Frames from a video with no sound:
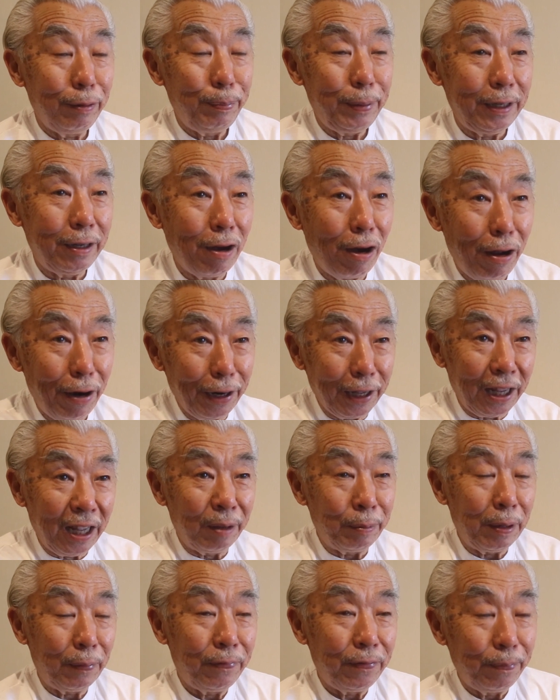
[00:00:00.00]
would be calling
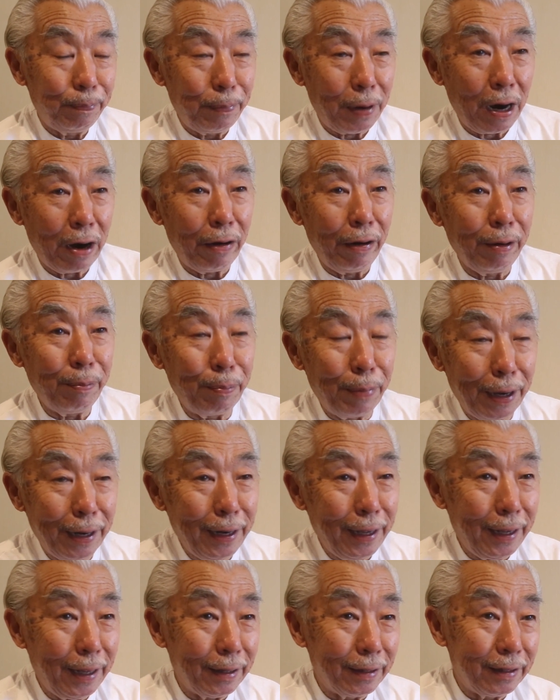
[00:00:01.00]
him up for borrowing
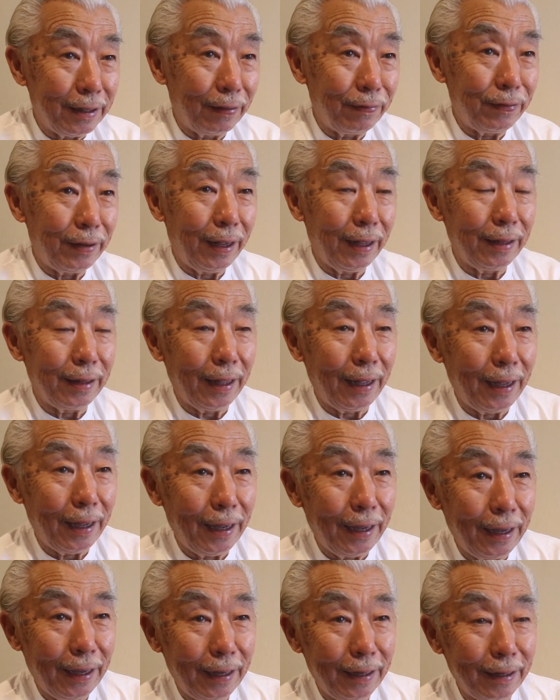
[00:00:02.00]
money and stuff like
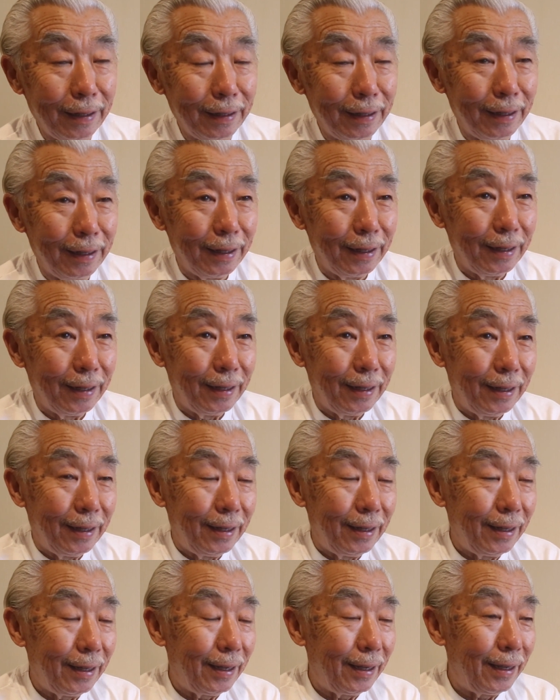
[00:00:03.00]
that.
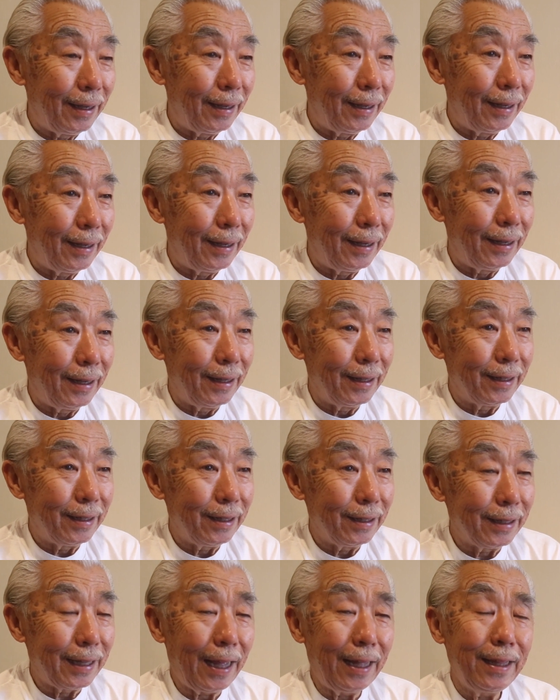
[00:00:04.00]
And
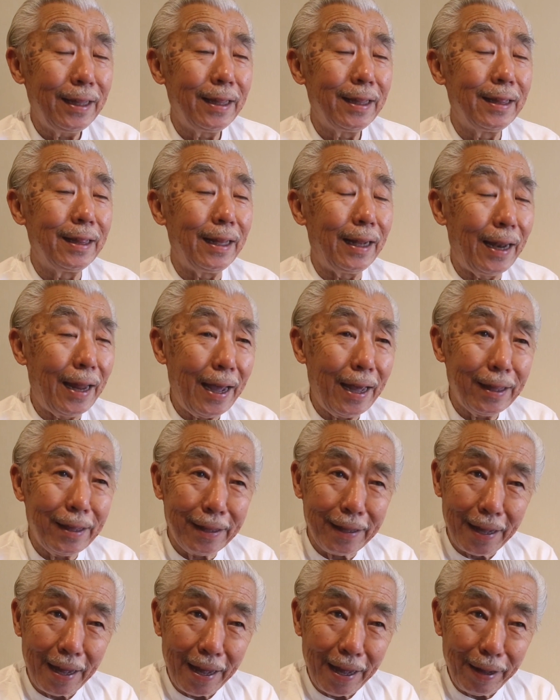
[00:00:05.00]
so that's the
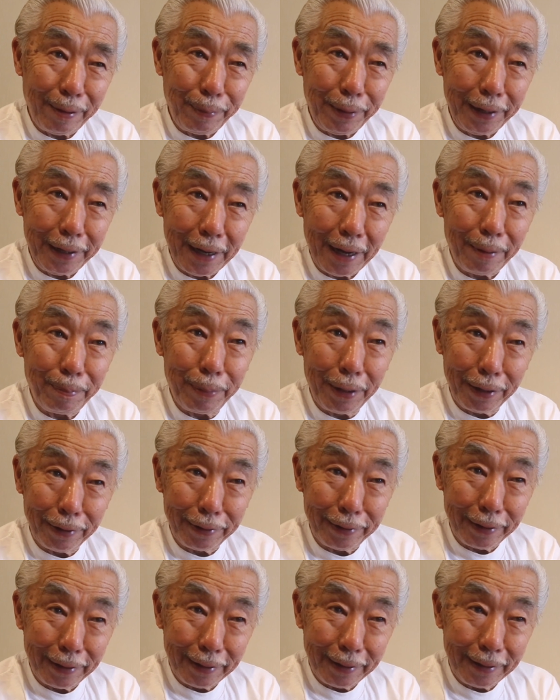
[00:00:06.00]
last time he got
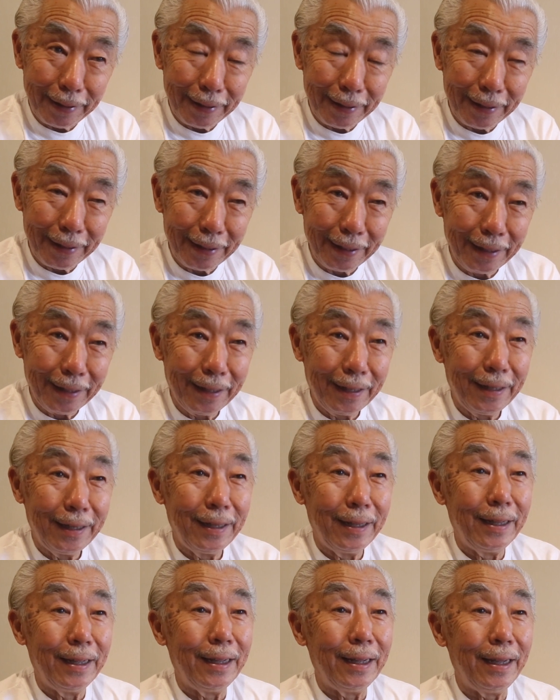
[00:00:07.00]
busted.
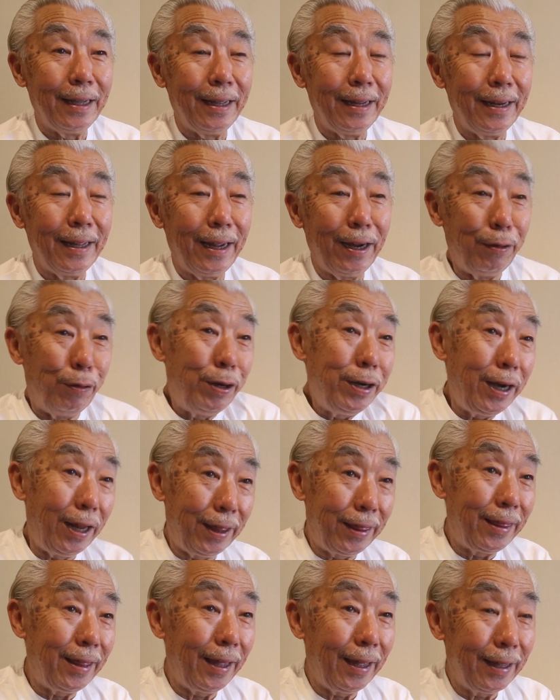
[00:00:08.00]
And I really
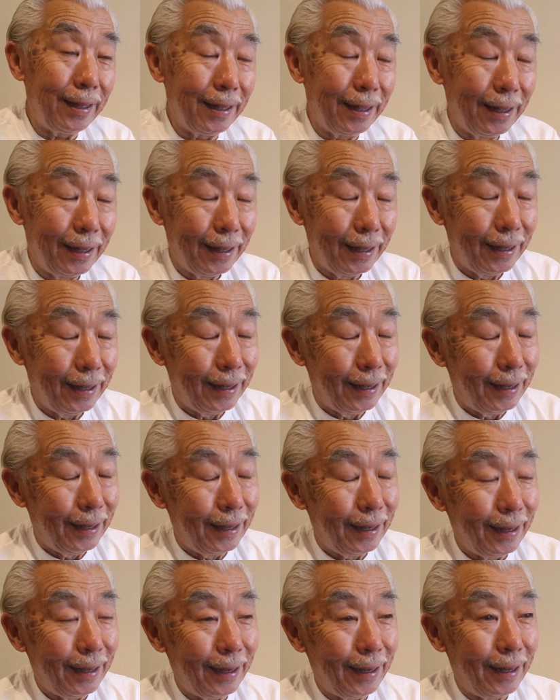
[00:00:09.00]
think
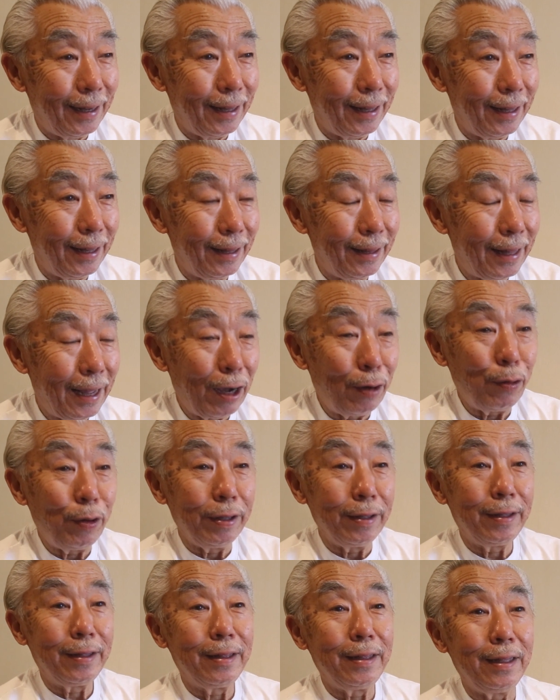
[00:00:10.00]
that
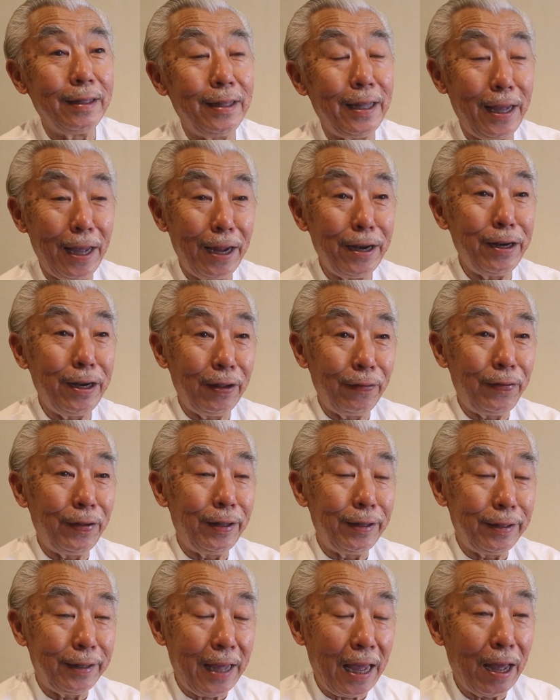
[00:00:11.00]
was the end of
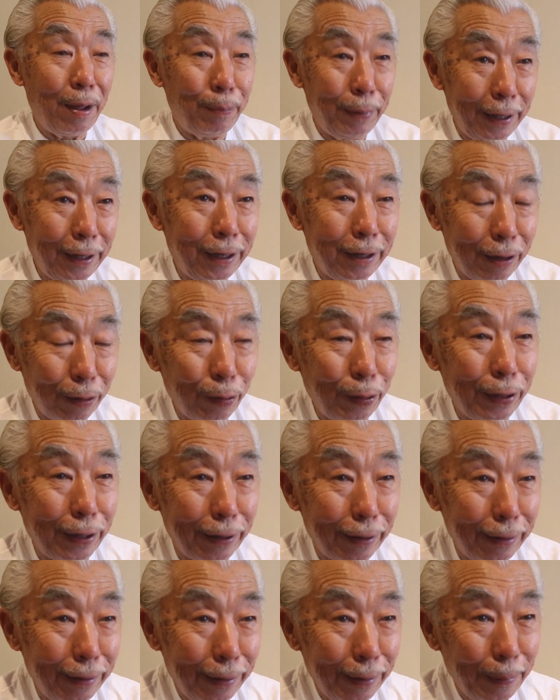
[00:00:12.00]
his gambling
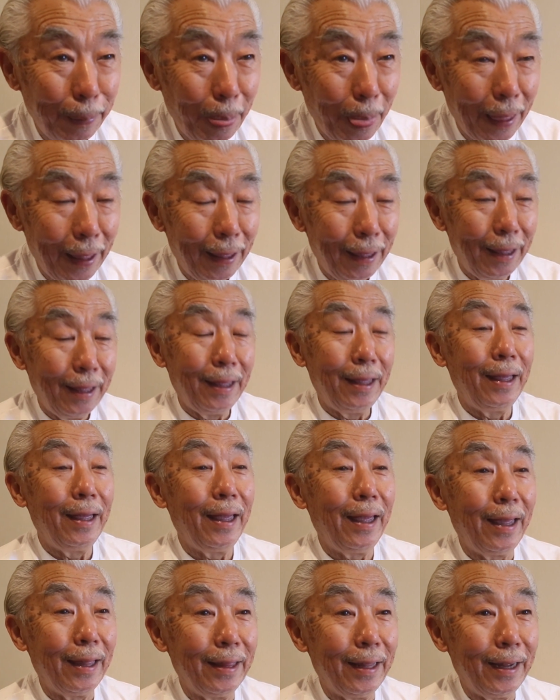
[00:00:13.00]
career.
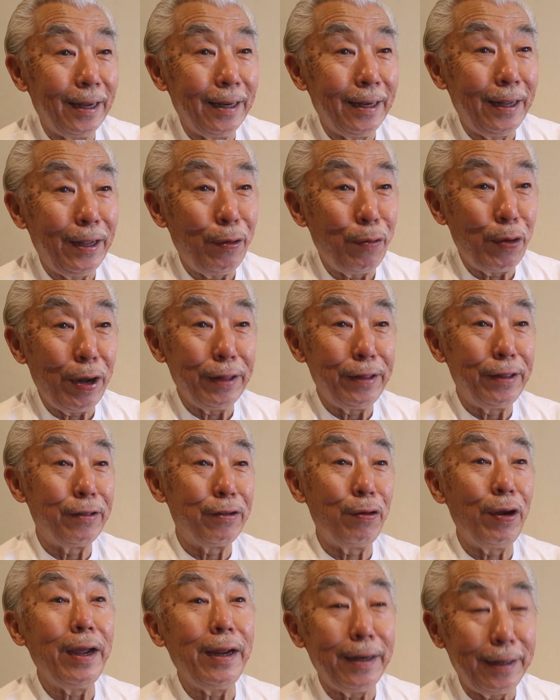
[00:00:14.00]
And then he went
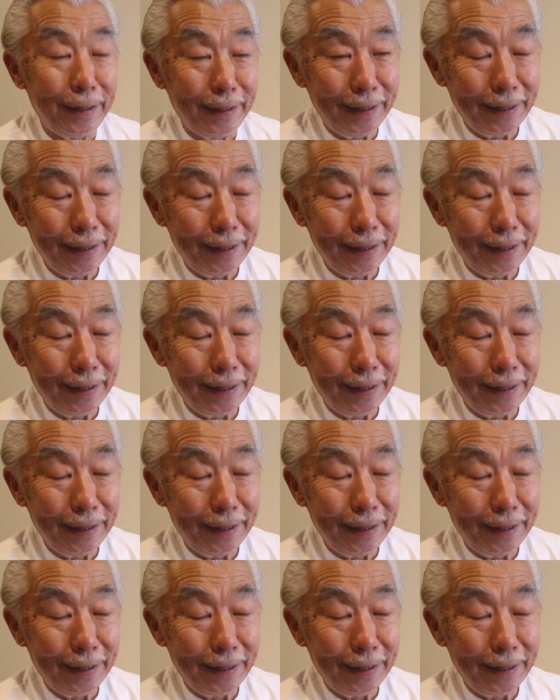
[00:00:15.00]
straight